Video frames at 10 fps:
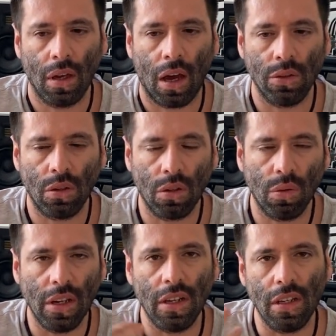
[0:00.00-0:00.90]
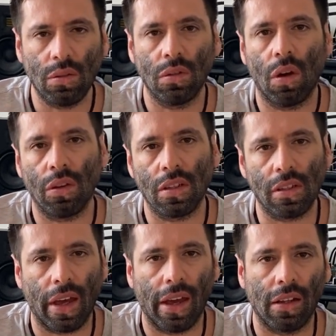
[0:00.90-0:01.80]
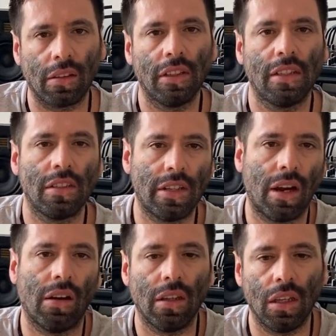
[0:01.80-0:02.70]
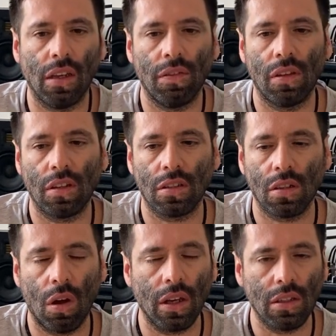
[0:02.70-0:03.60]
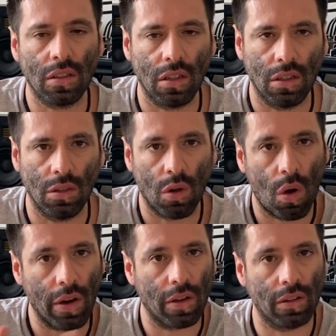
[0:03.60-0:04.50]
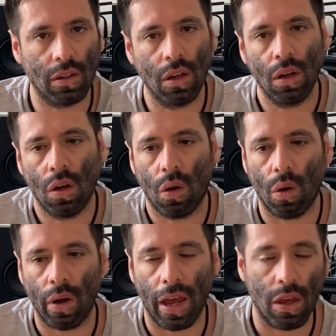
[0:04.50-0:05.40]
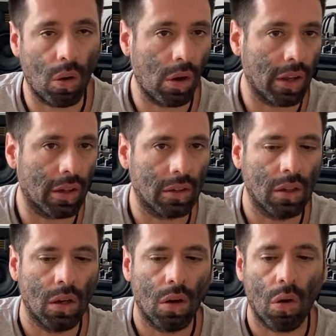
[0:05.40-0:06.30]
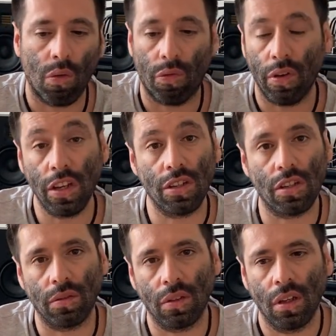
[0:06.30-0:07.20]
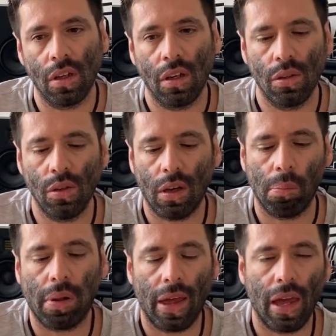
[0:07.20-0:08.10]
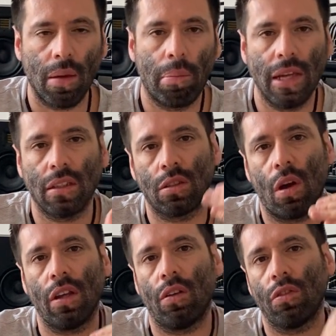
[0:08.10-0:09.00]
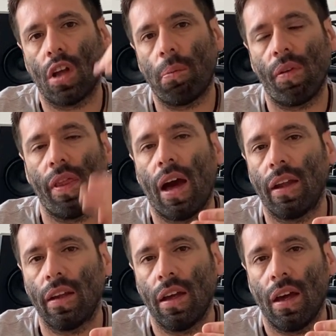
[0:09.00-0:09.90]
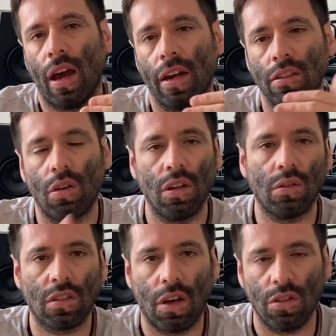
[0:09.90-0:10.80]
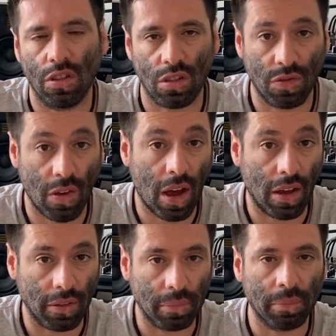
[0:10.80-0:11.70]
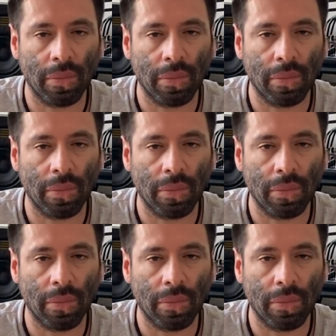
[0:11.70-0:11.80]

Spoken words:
and you don't really need to know the scale necessarily. If the song is in Dorian or Aeolian or Phrygian, you can play pentatonic on top of that and it's going to sound just fine.